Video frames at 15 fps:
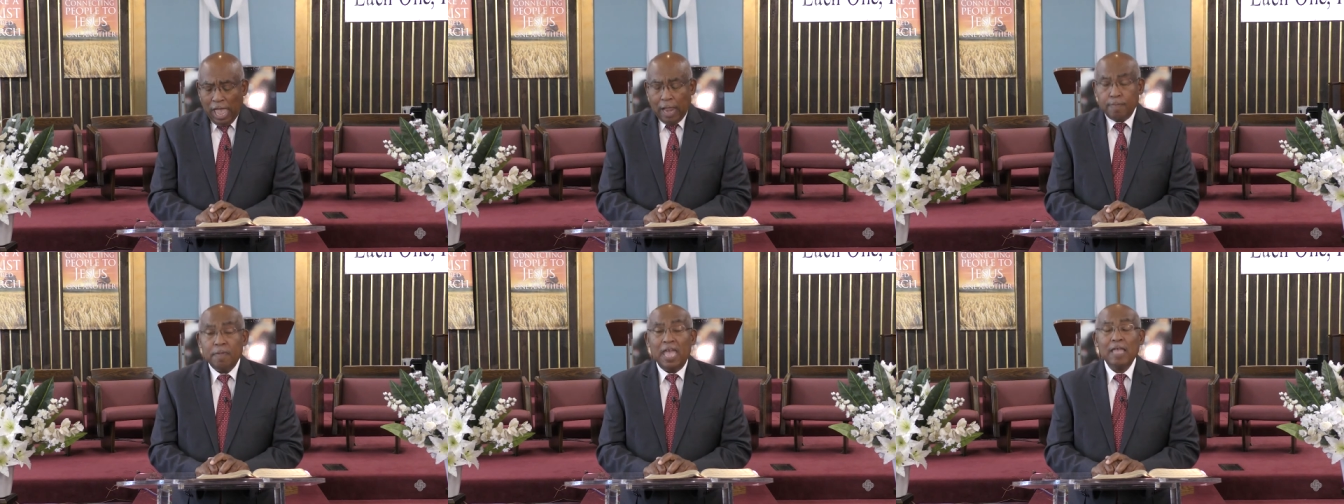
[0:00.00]

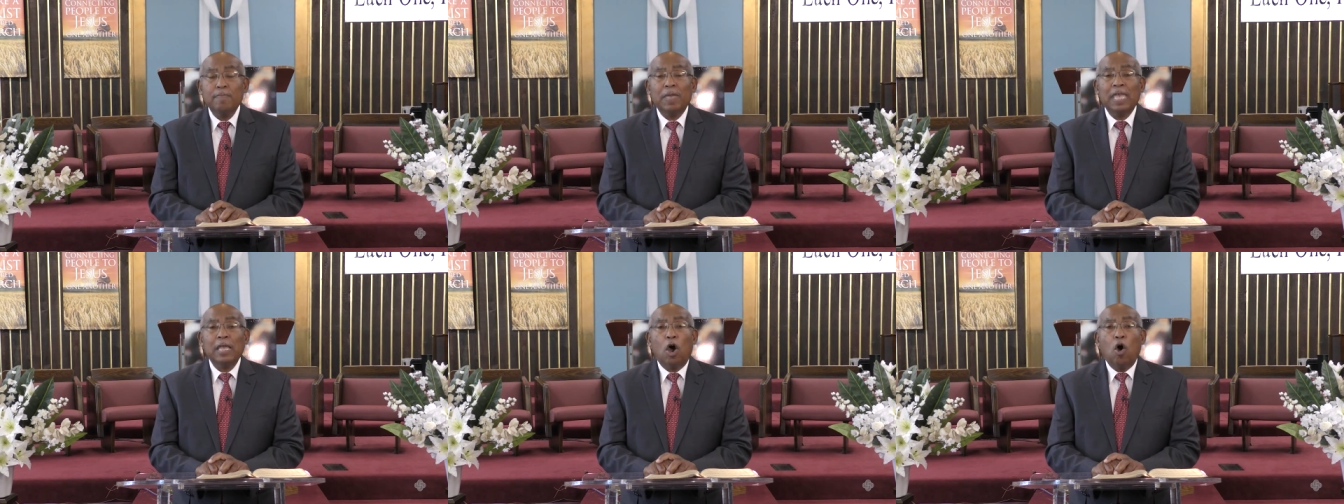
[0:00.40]
It may
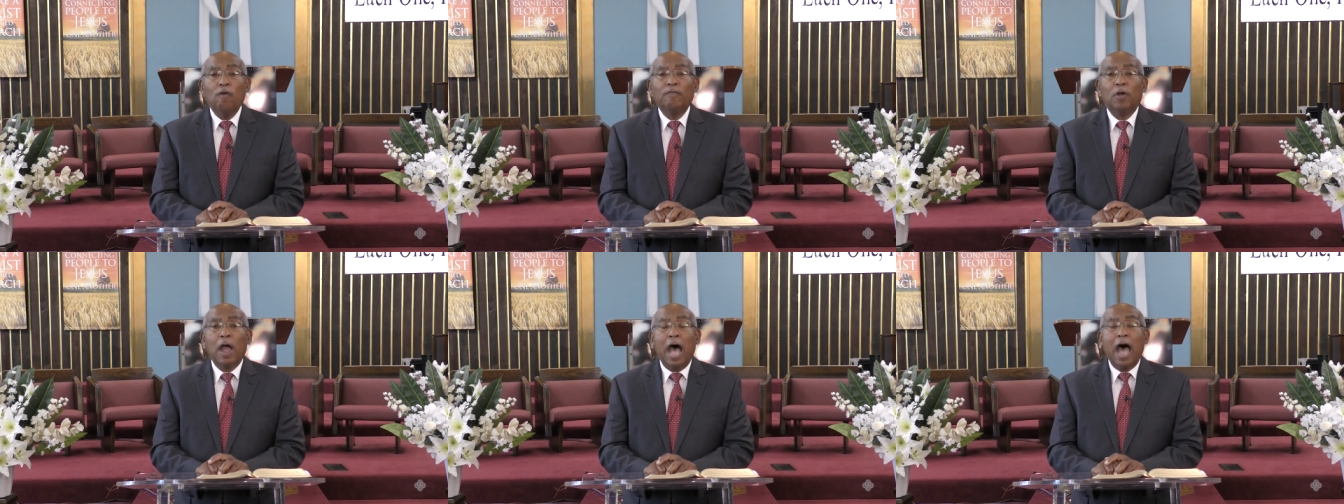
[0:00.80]
be
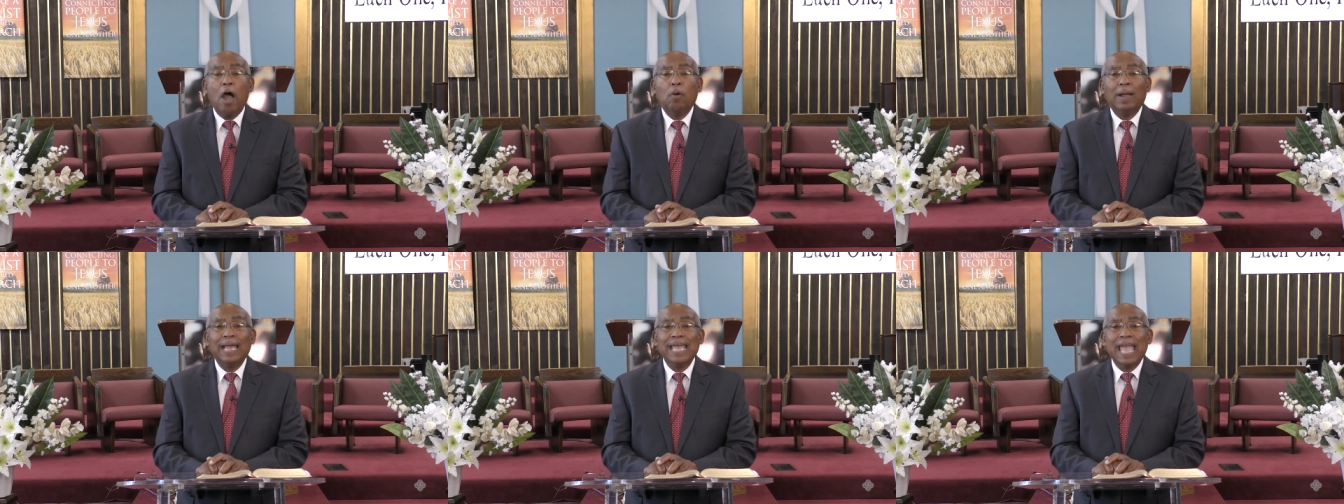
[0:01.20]
over
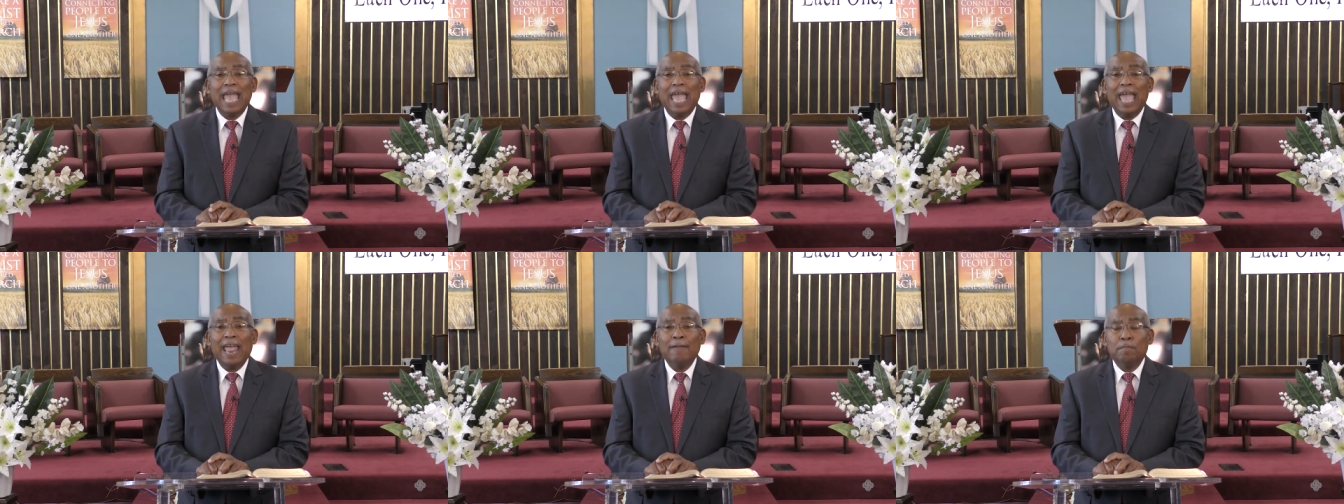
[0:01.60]
our
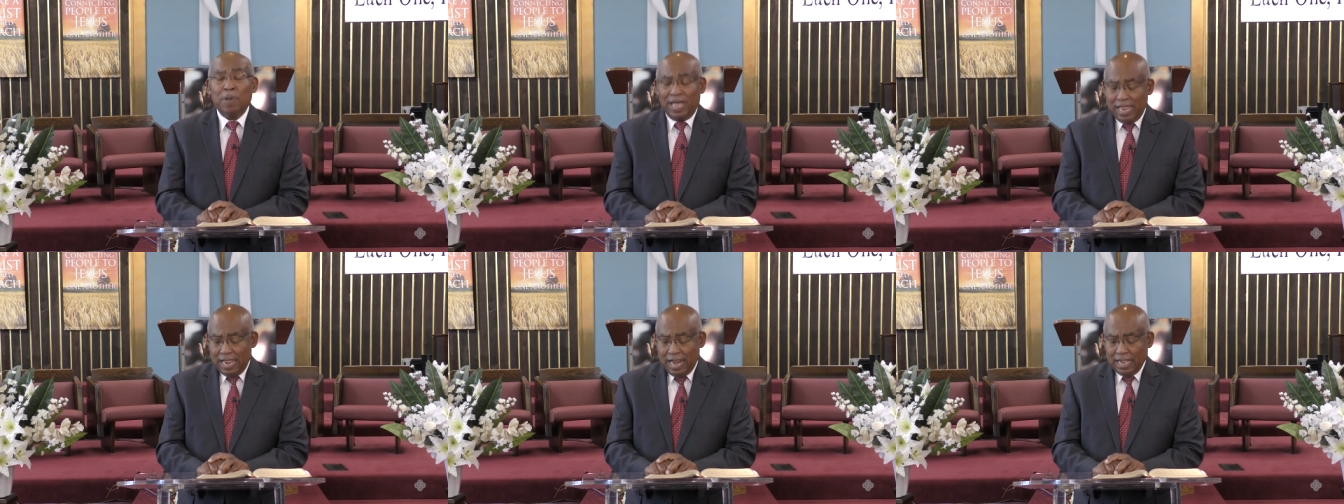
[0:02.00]
head,
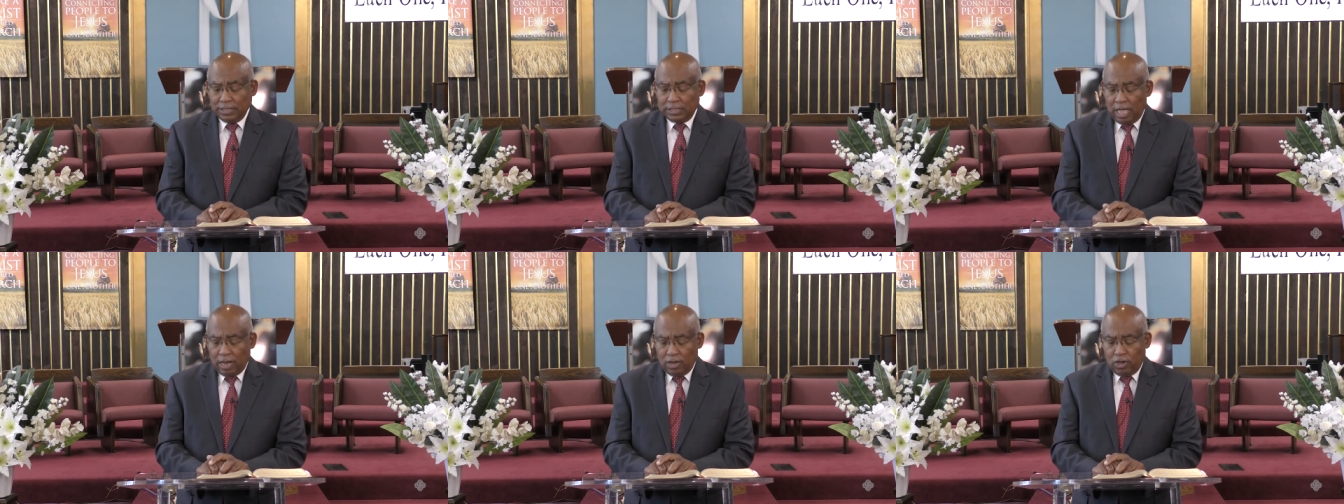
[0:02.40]
but it
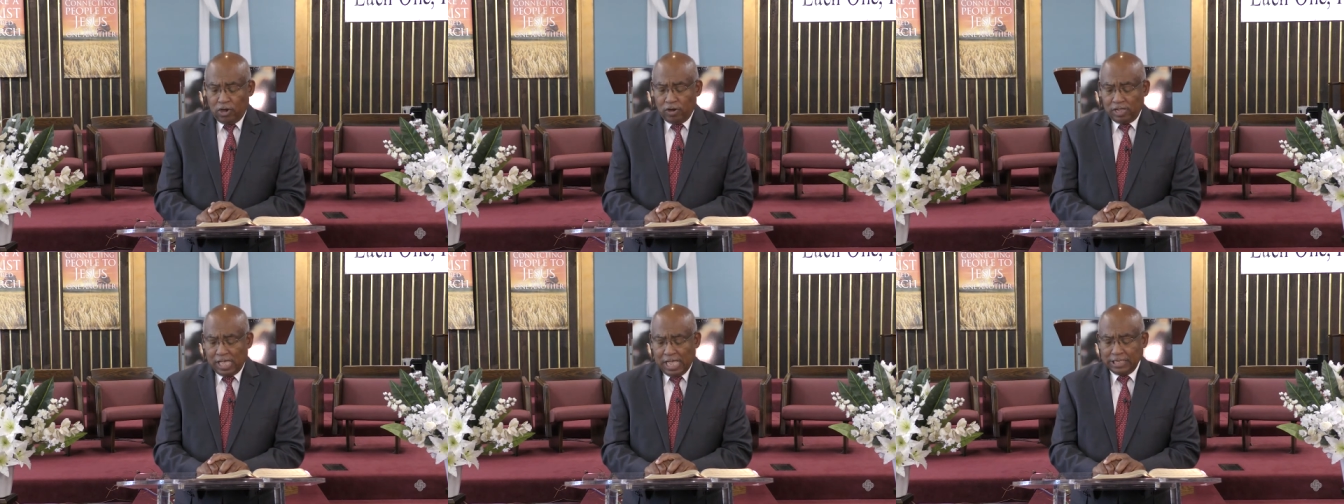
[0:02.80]
is
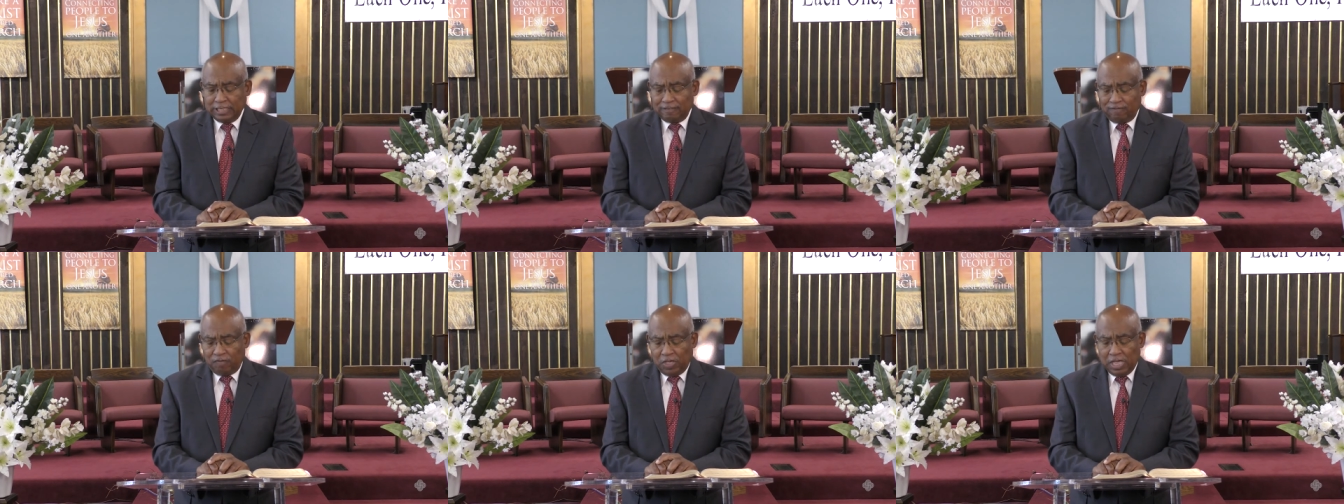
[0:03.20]
under
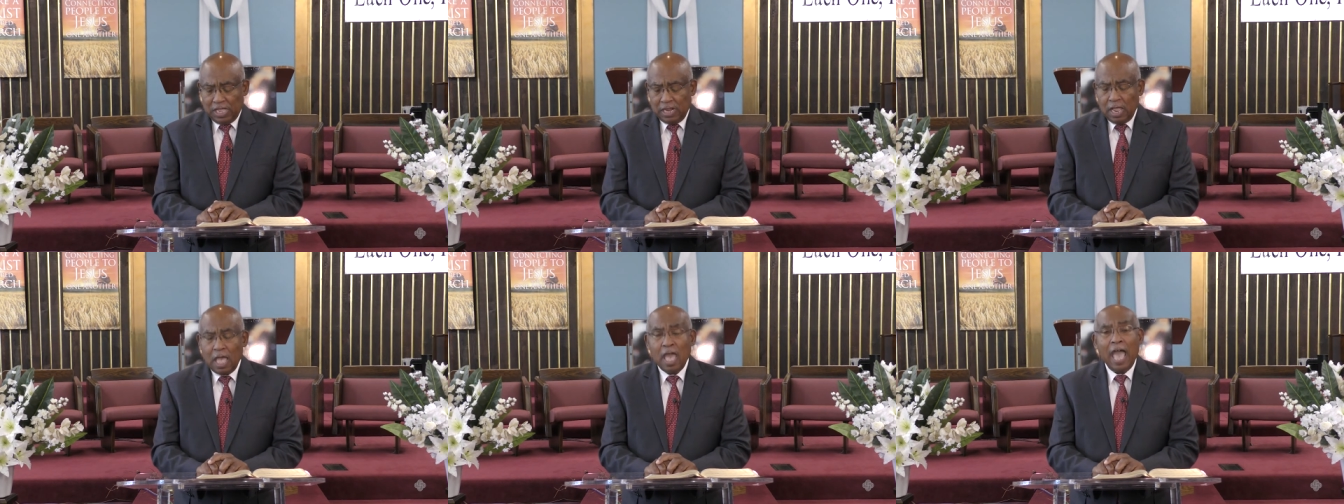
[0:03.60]
his
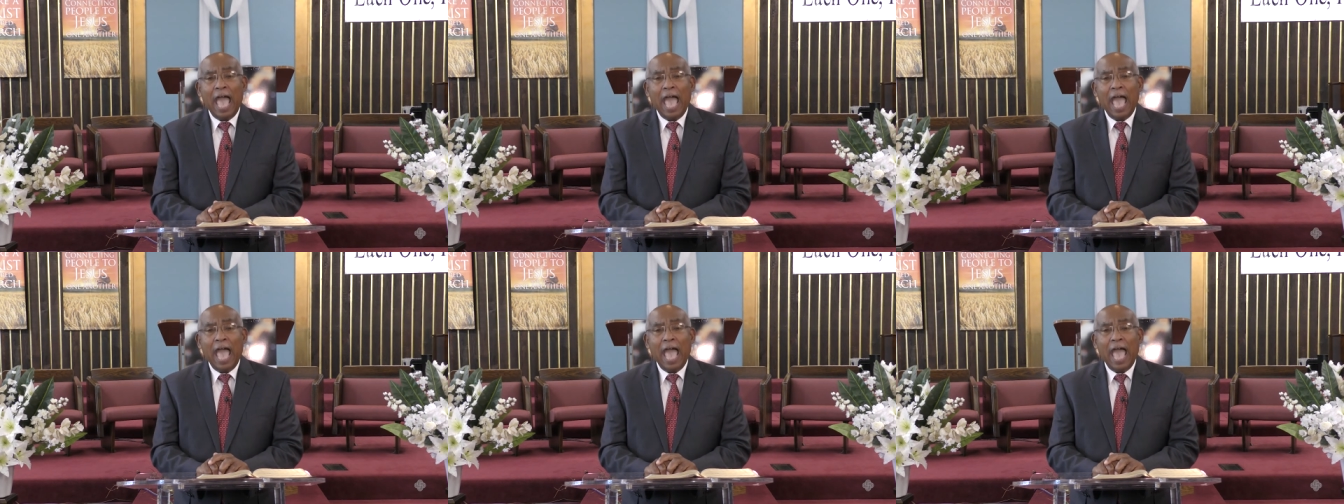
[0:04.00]
feet.